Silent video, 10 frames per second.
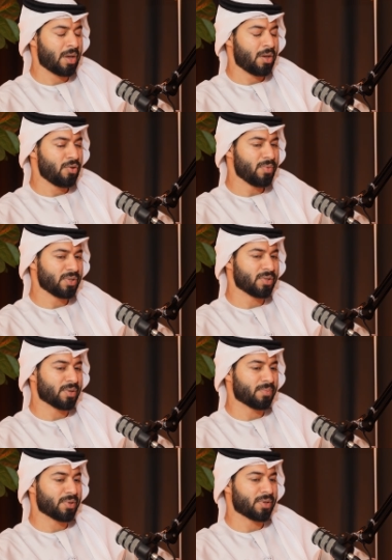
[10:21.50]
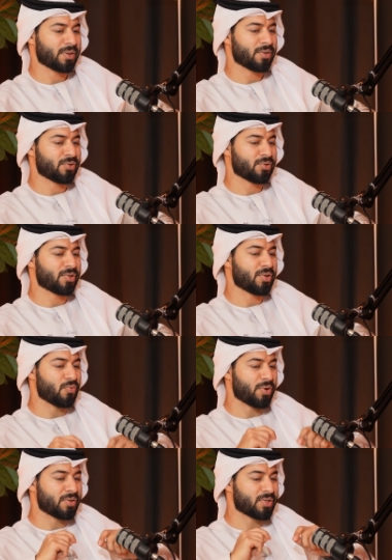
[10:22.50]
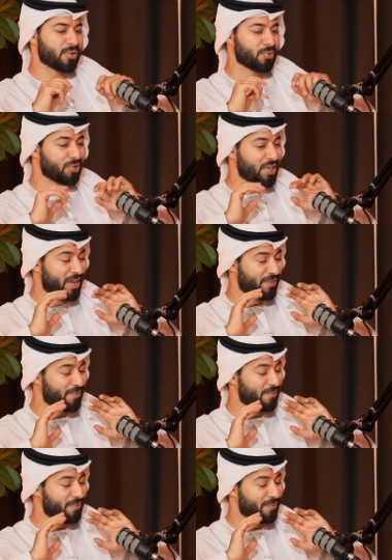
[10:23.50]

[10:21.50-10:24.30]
You mentioned something interesting where you said you only had